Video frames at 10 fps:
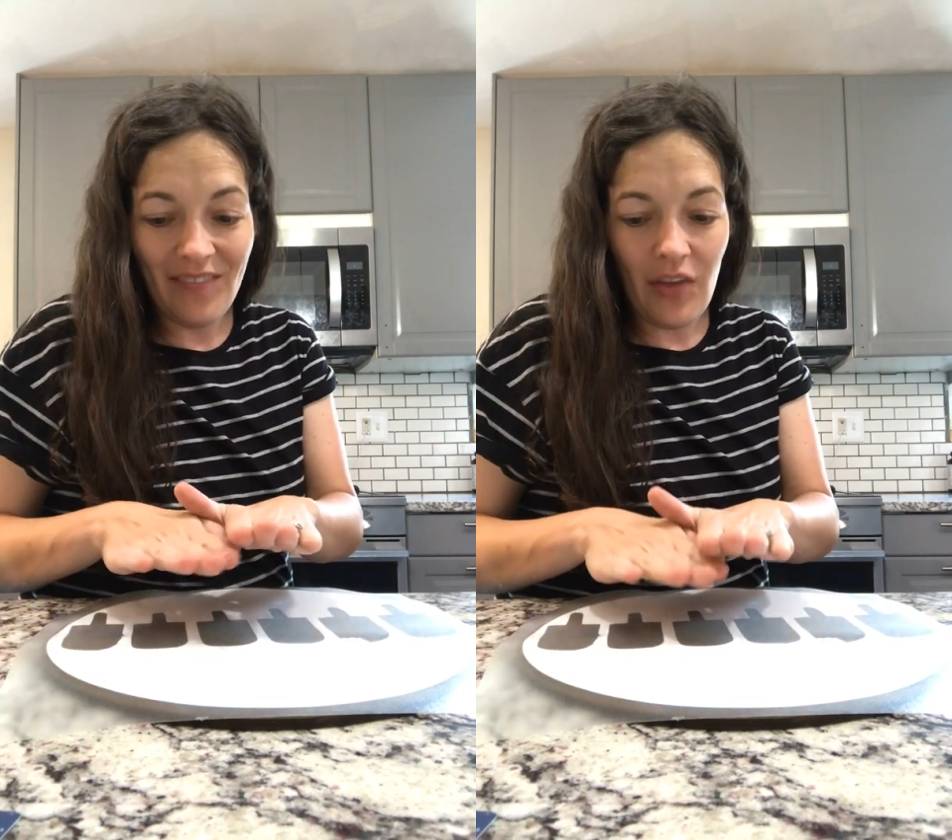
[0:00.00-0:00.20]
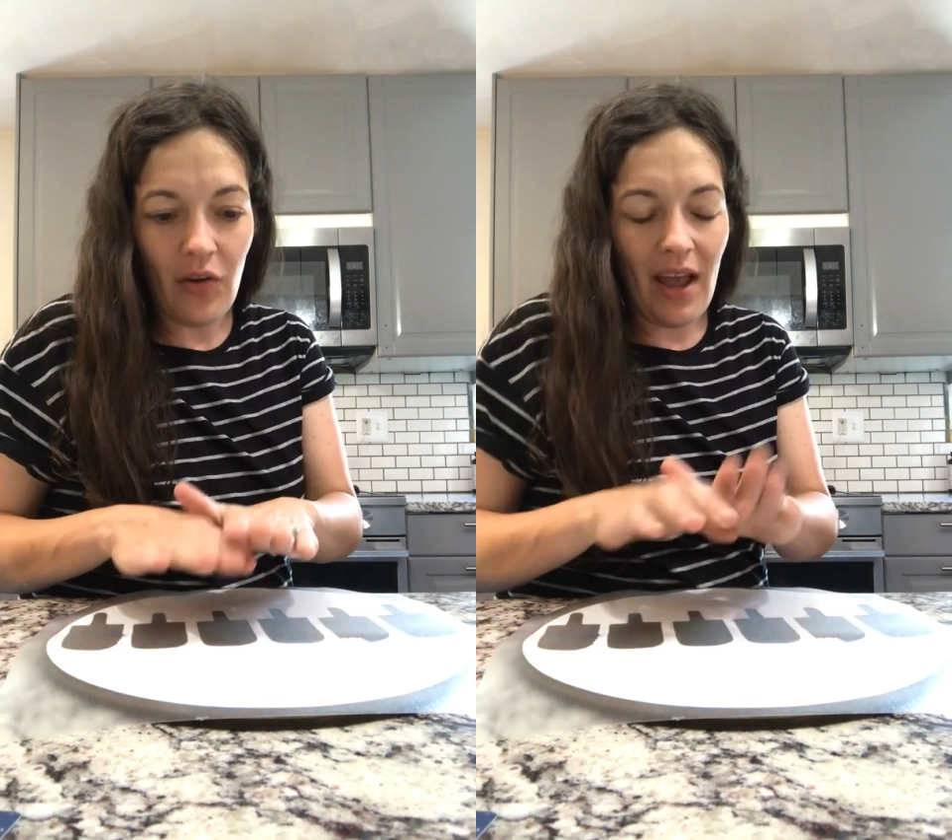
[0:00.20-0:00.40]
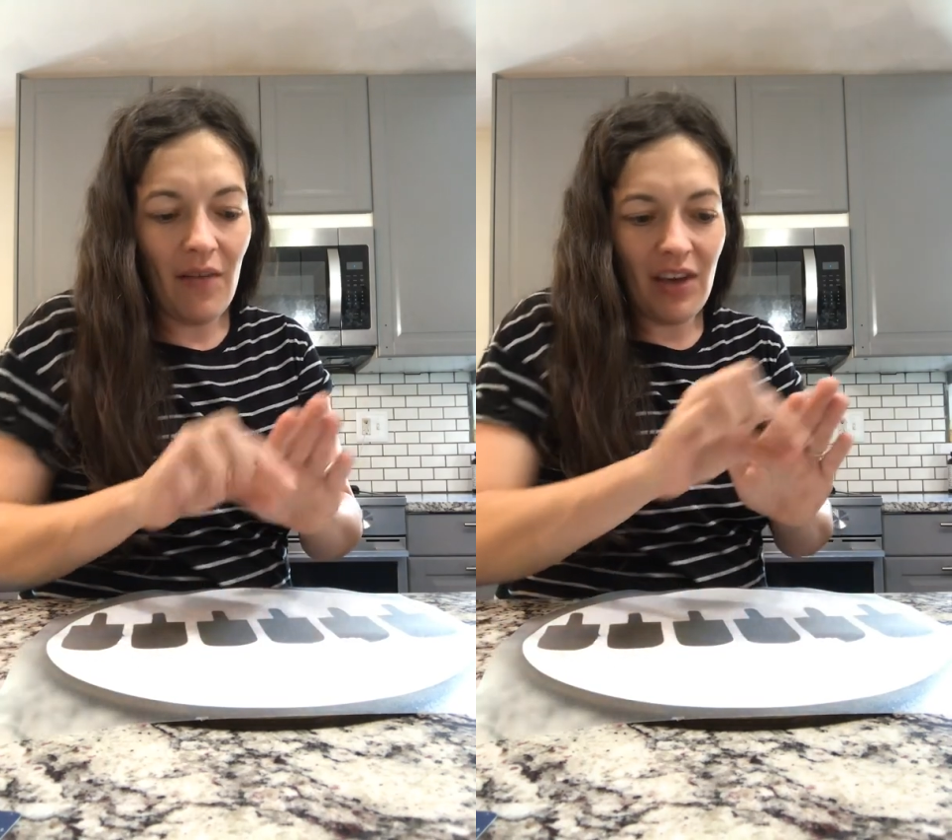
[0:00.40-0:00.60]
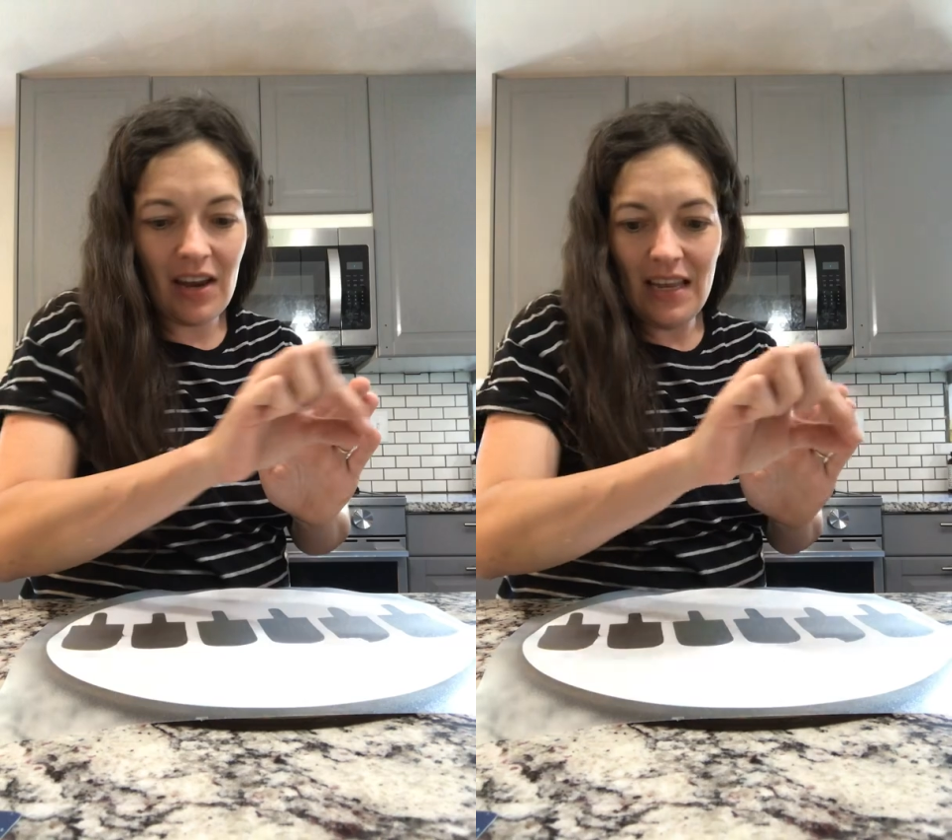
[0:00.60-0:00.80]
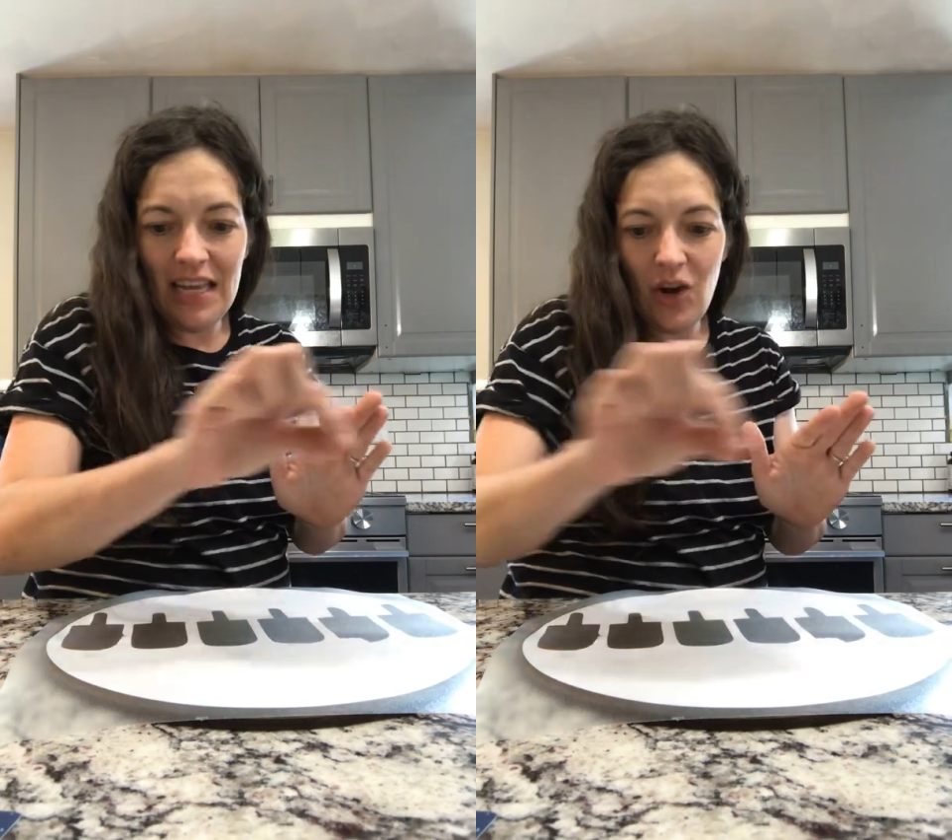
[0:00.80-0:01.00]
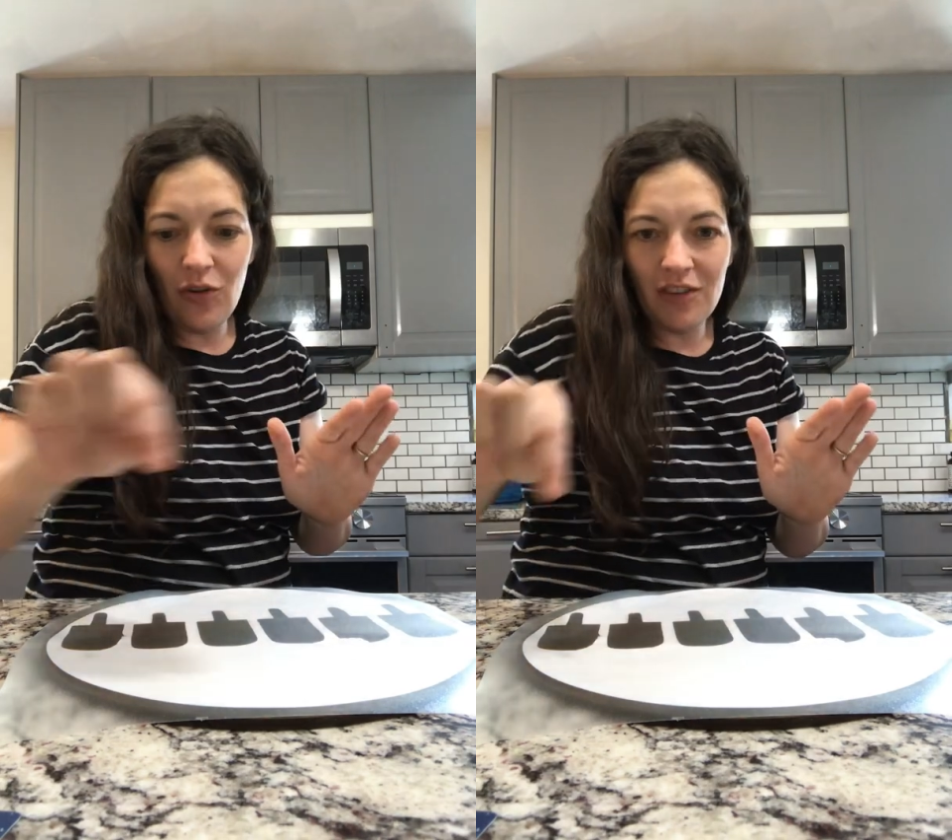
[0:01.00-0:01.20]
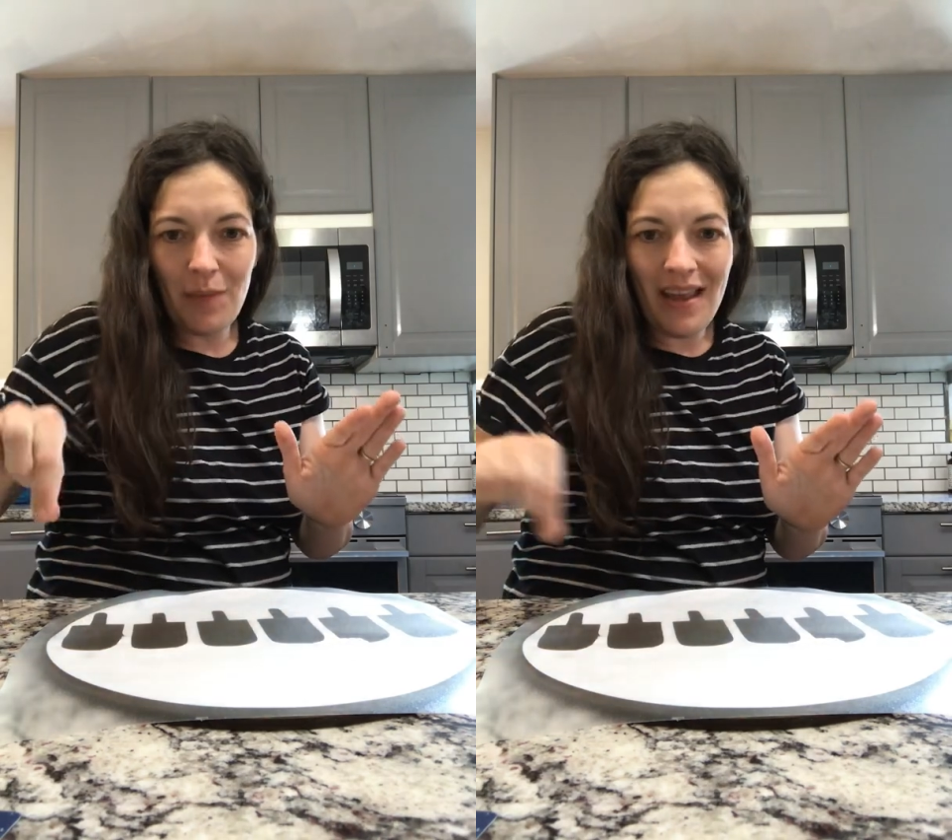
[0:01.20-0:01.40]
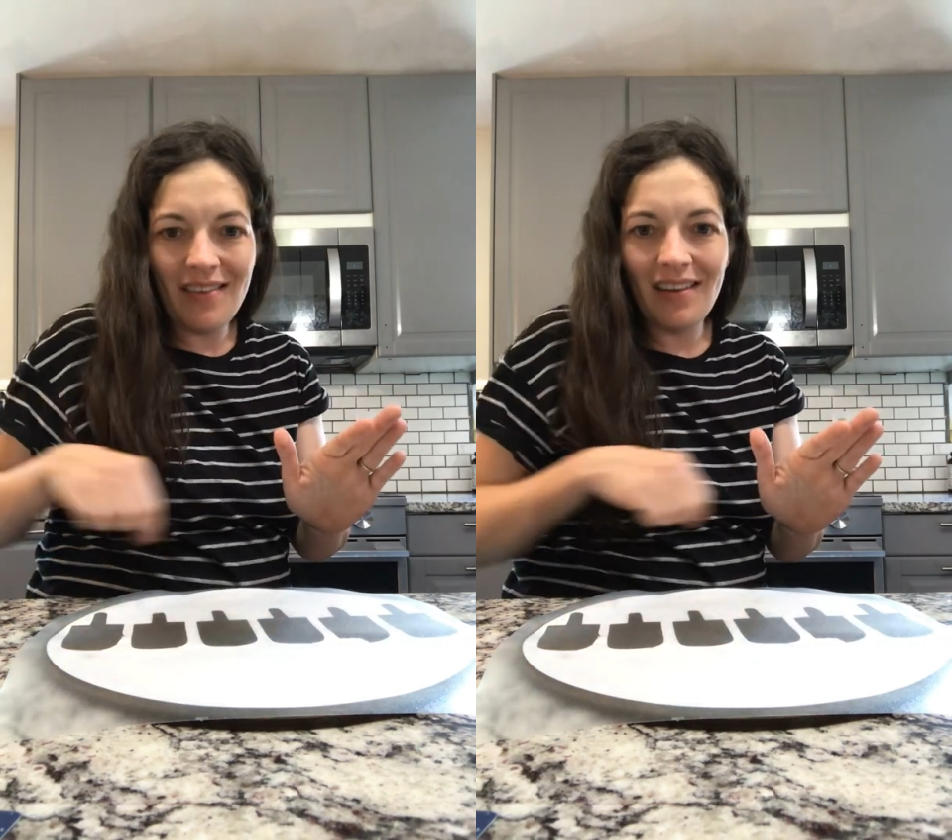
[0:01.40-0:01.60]
okay, I've got an equal
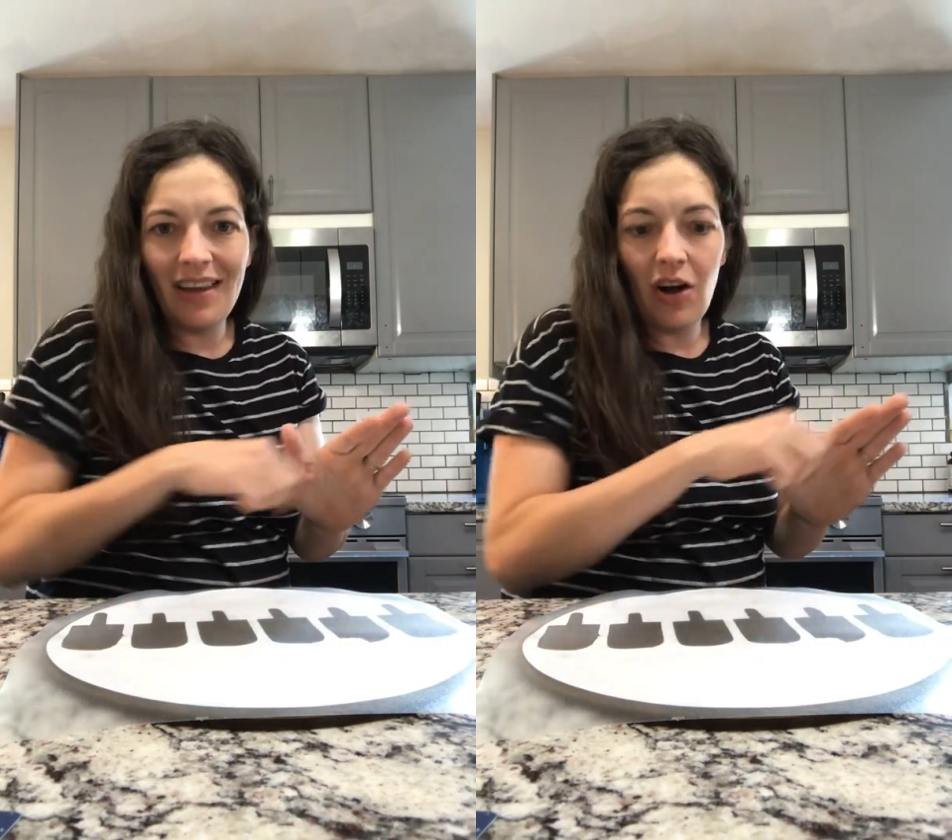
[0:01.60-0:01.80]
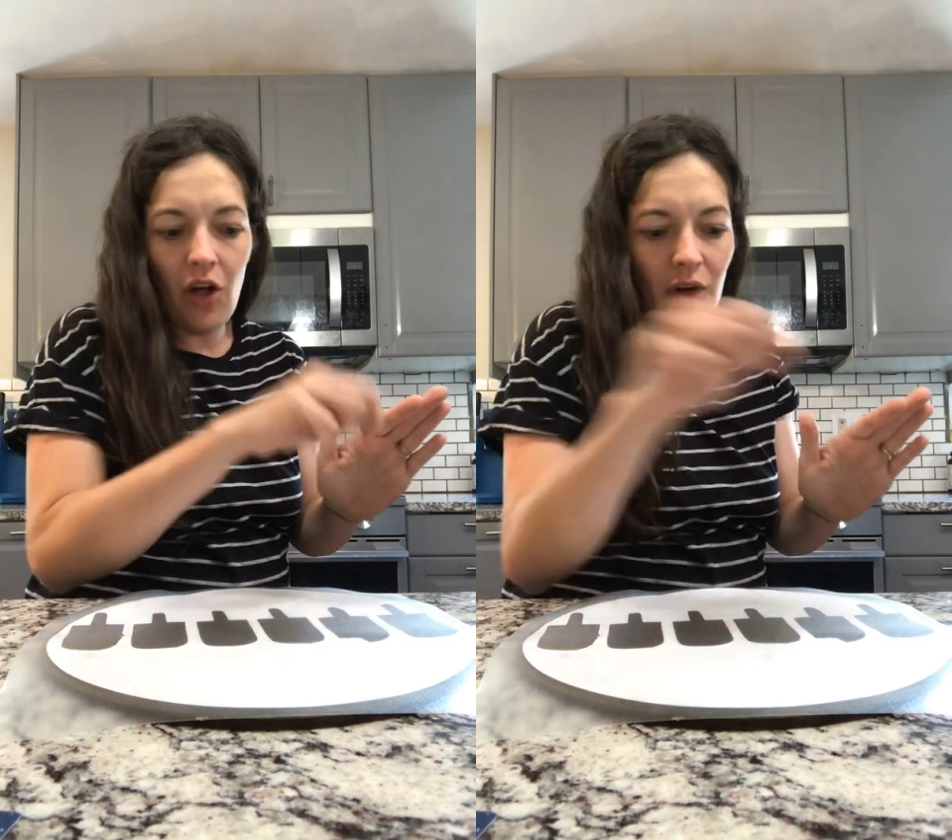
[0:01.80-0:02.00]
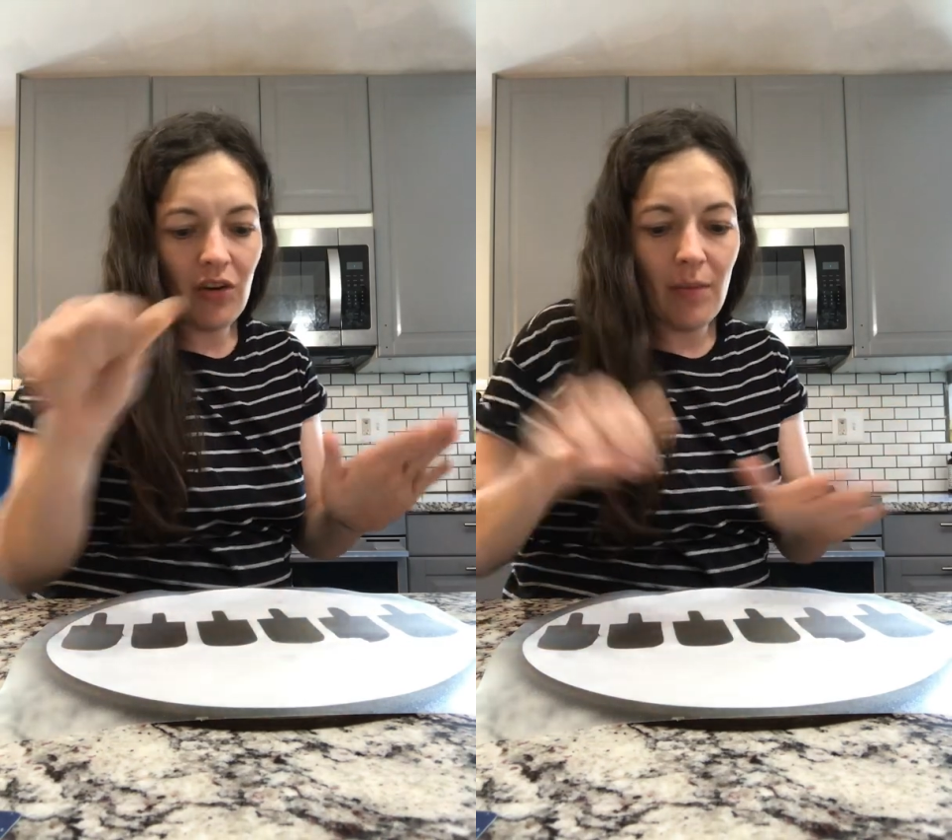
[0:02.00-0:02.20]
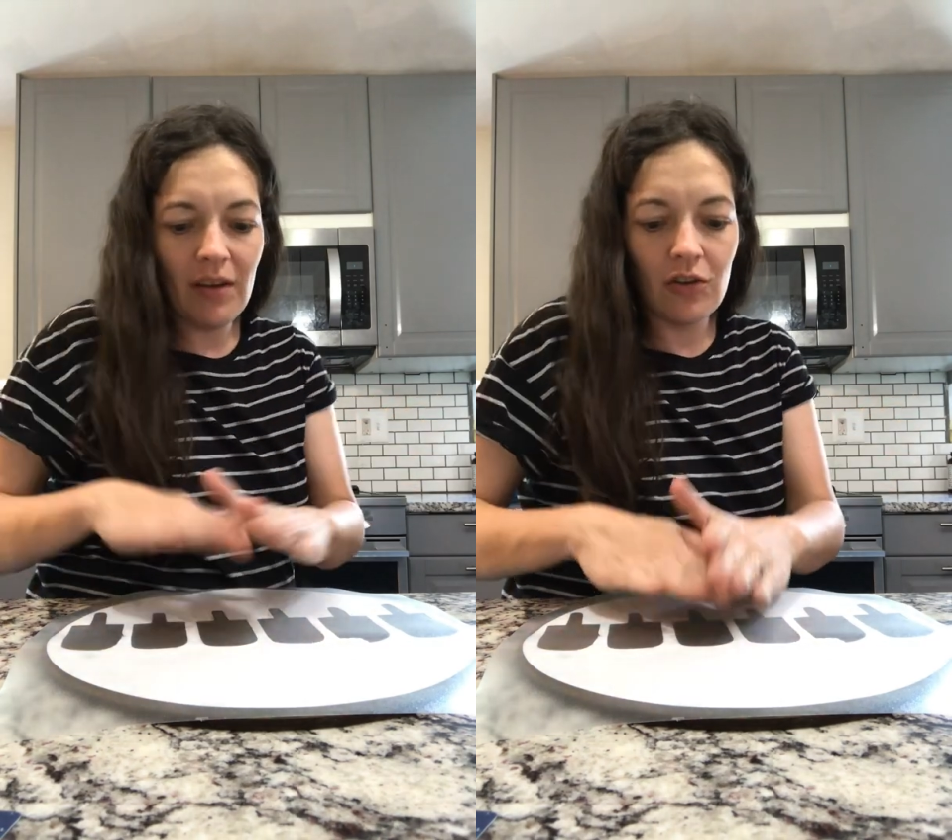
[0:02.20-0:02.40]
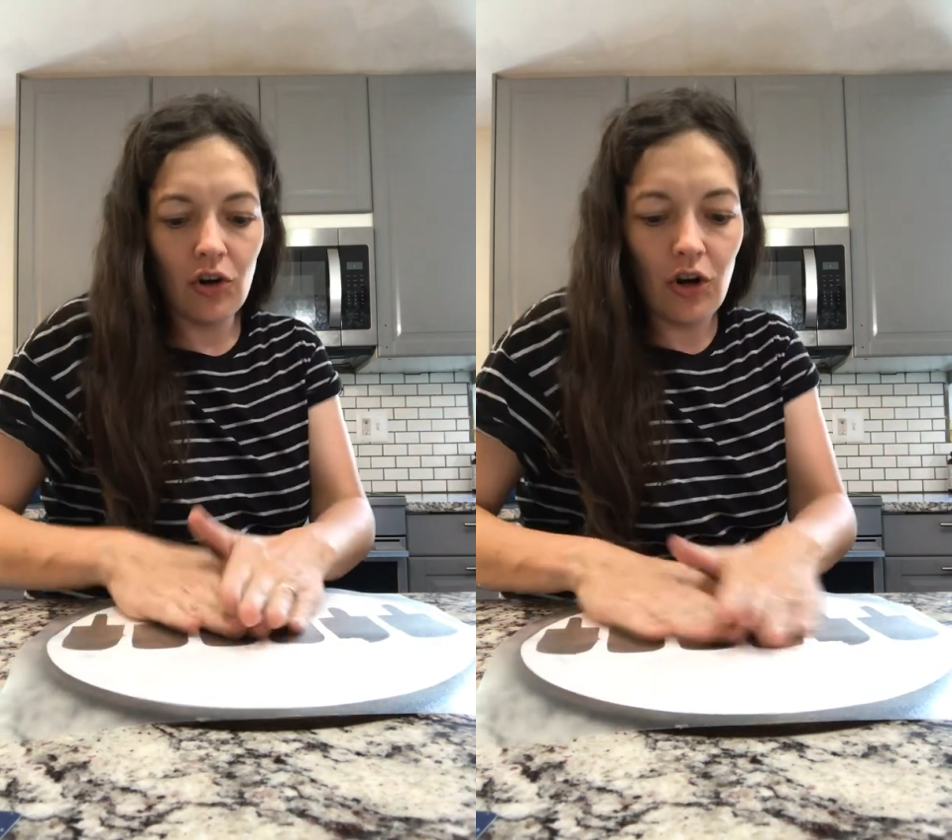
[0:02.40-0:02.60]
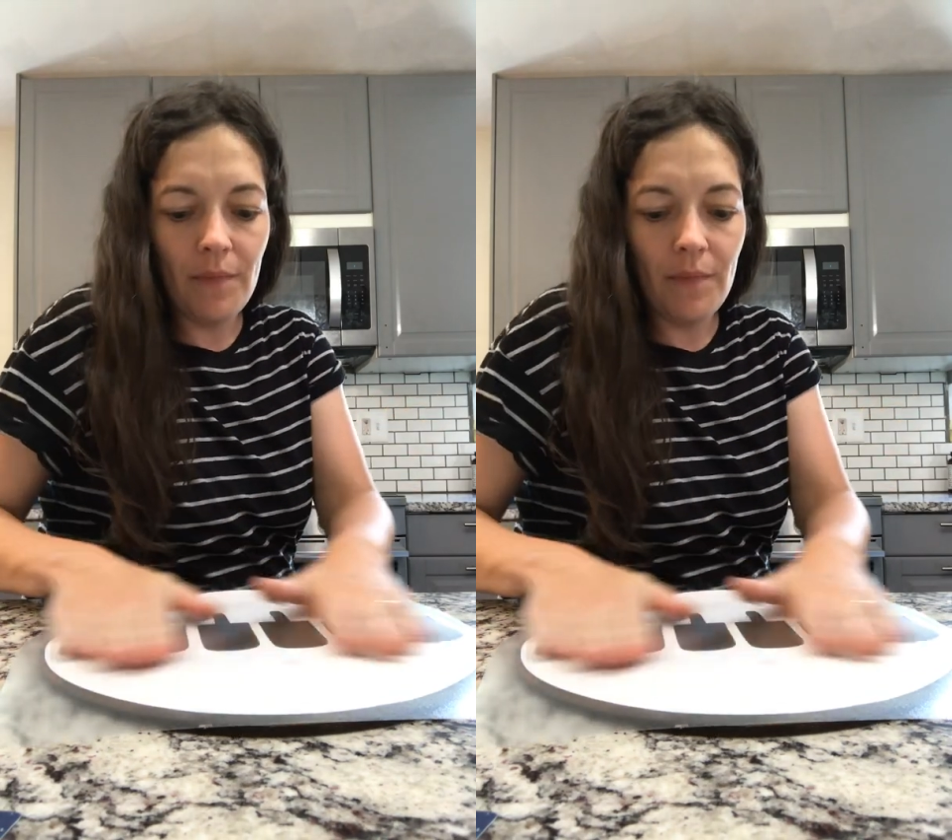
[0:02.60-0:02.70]
spacing all the way around my circle.